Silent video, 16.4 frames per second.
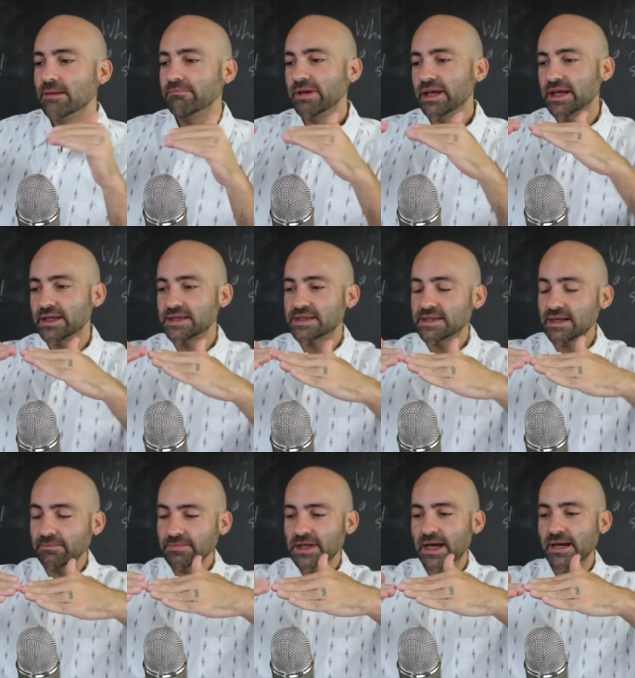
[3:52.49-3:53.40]
because
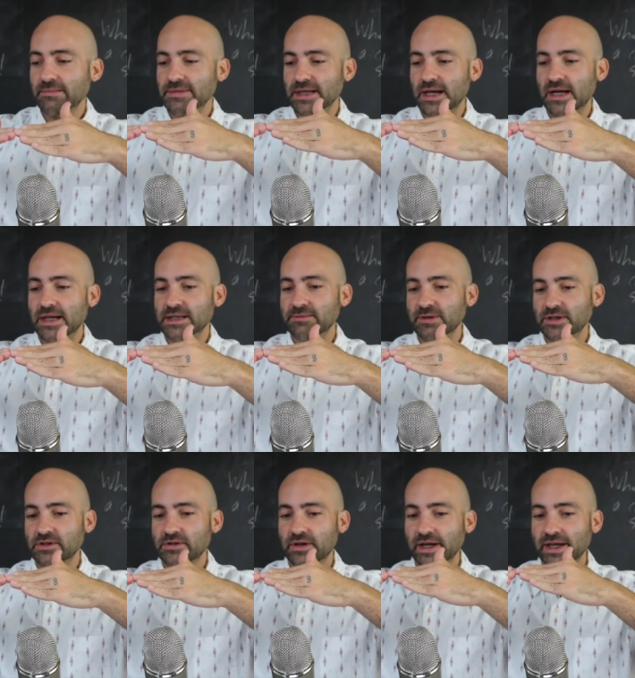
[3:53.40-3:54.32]
sometimes a
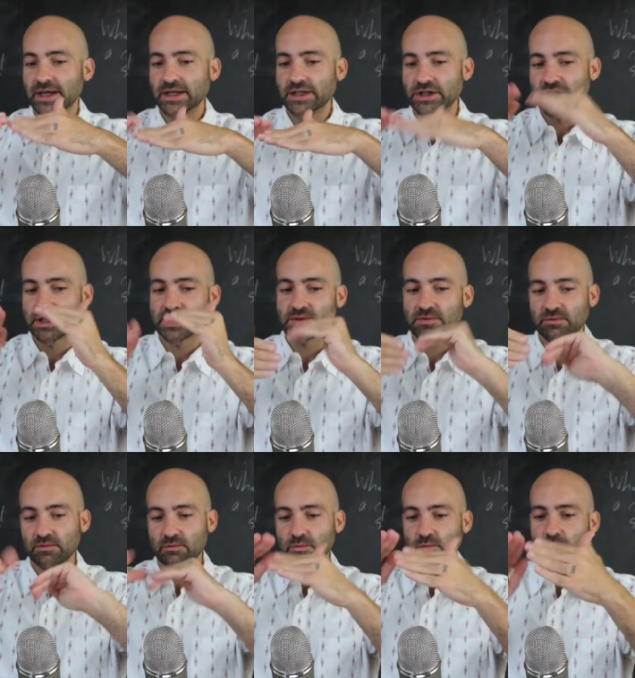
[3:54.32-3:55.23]
cosmic string can just
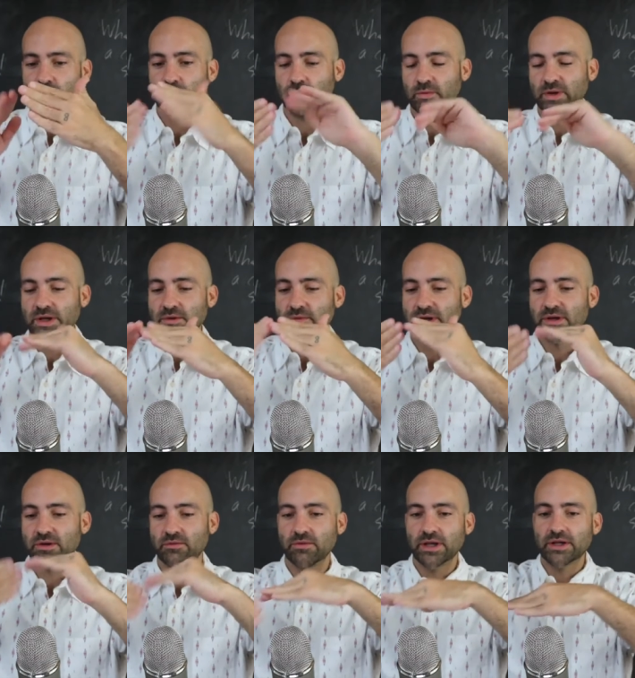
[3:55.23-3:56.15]
wiggle,
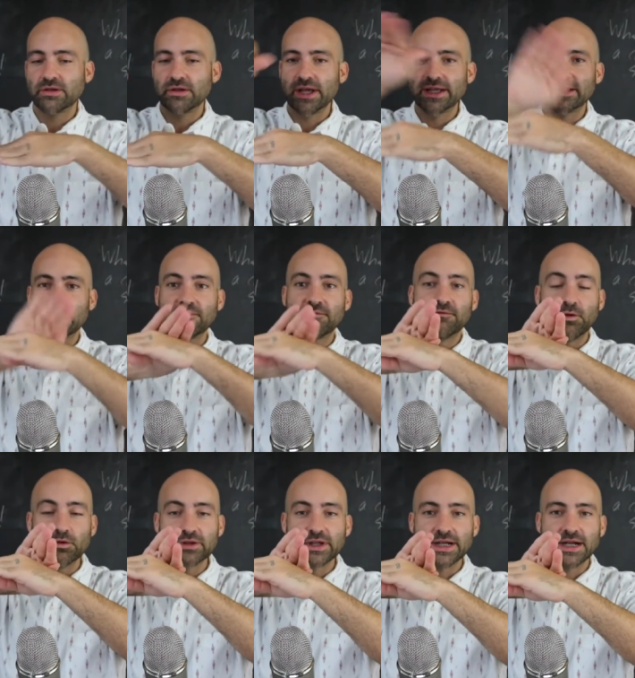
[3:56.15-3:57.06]
wiggle, wiggle, and then
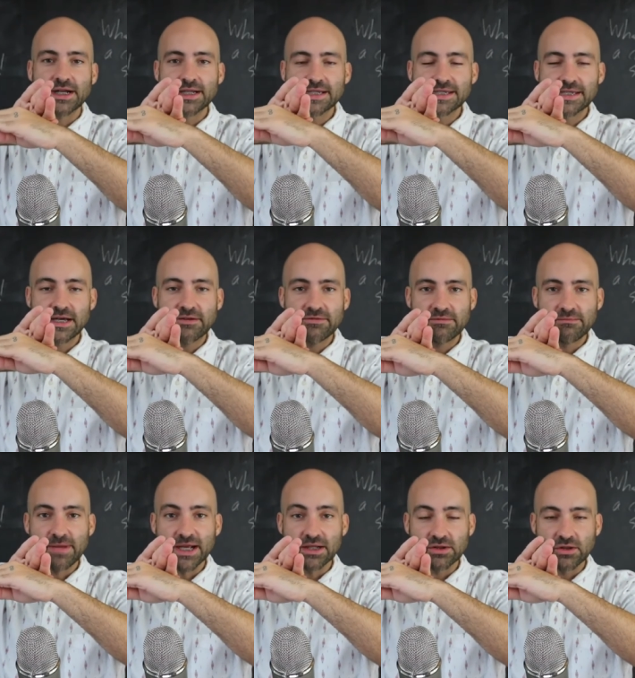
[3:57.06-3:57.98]
fold in on itself
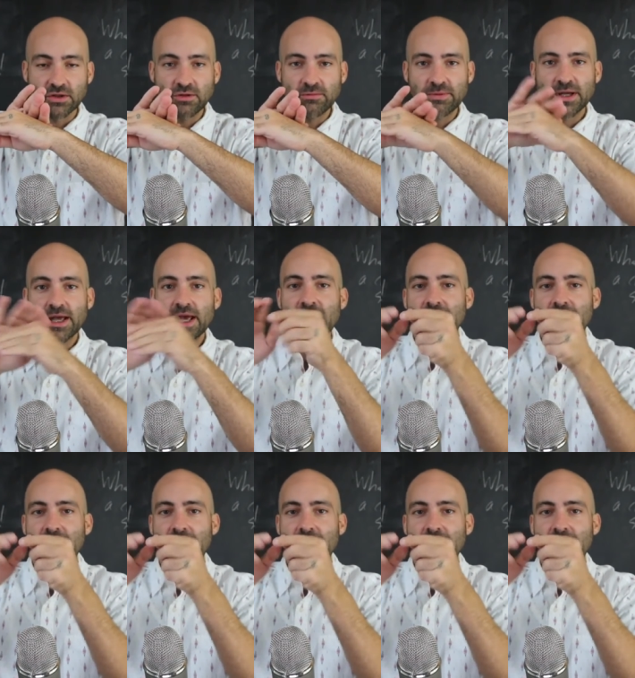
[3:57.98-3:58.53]
and make a loop.